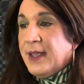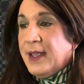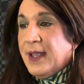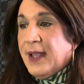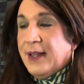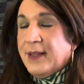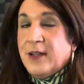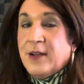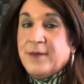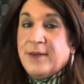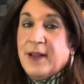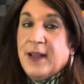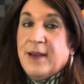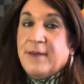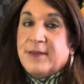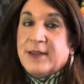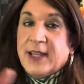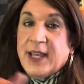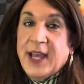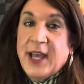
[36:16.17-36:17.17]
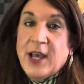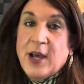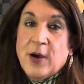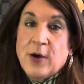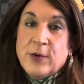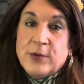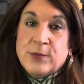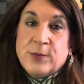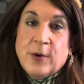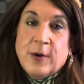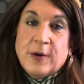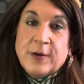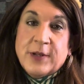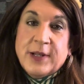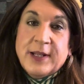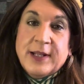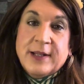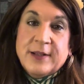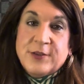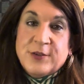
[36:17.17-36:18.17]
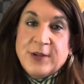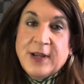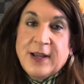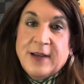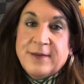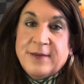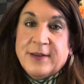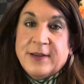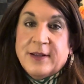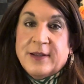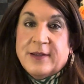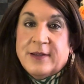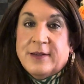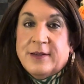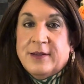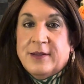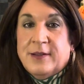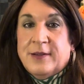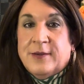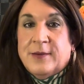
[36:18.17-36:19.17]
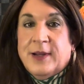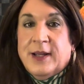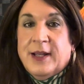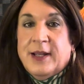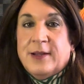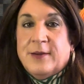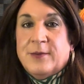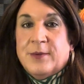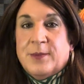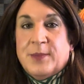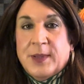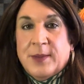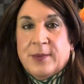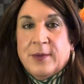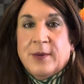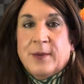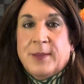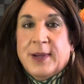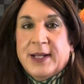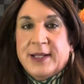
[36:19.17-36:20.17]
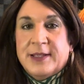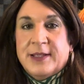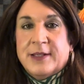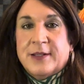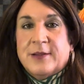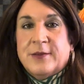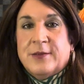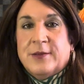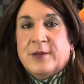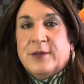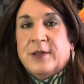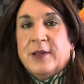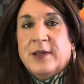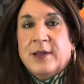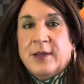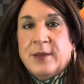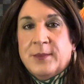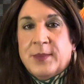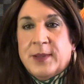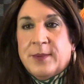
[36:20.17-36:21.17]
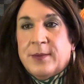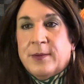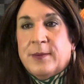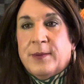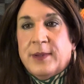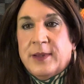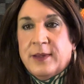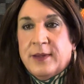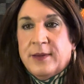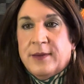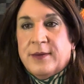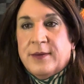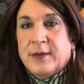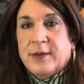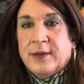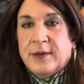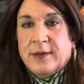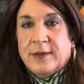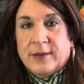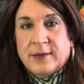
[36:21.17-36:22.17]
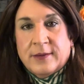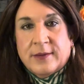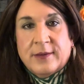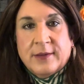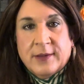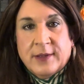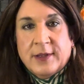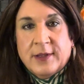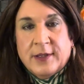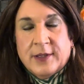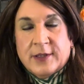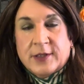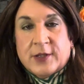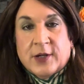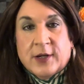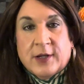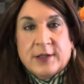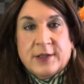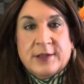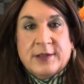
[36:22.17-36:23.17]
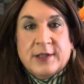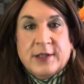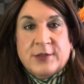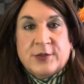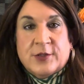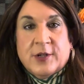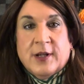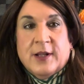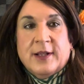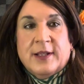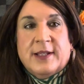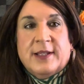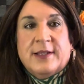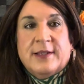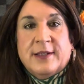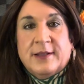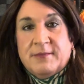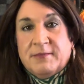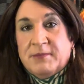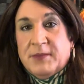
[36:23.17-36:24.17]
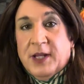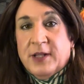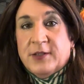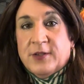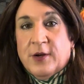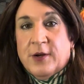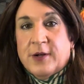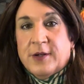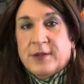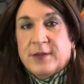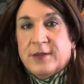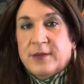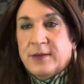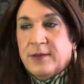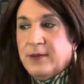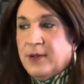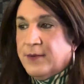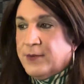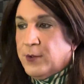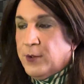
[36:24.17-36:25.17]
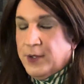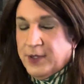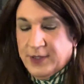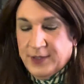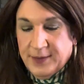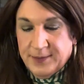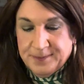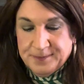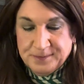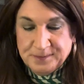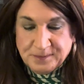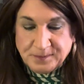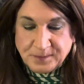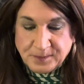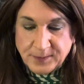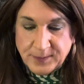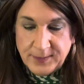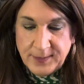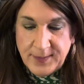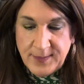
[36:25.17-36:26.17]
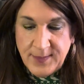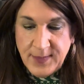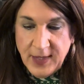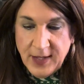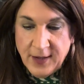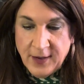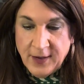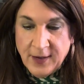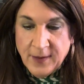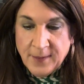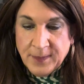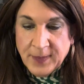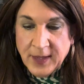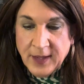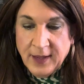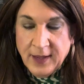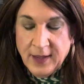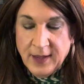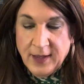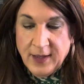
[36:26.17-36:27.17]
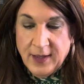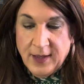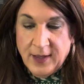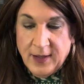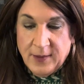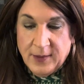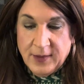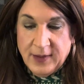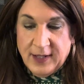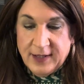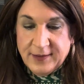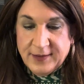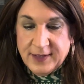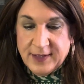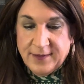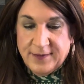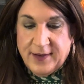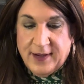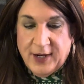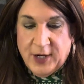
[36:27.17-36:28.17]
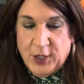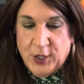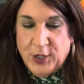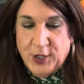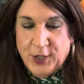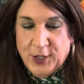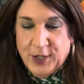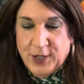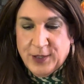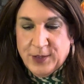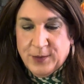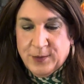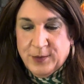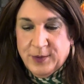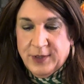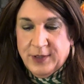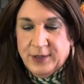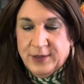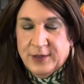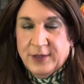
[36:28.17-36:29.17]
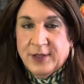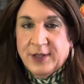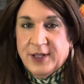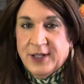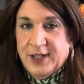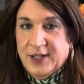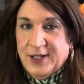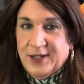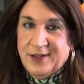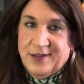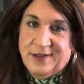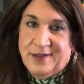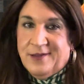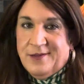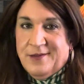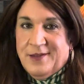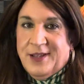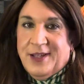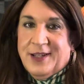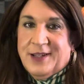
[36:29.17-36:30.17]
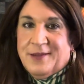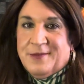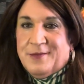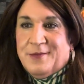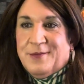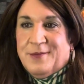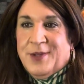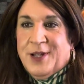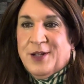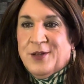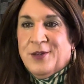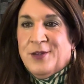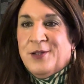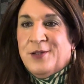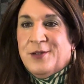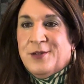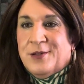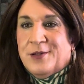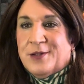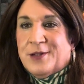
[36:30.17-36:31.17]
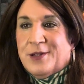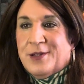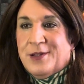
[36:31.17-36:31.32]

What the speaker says: and they often have cows walking in traffic, right? People on bicycles, people with carts and trolleys and cars, of course. A lot of stuff I heard was like look,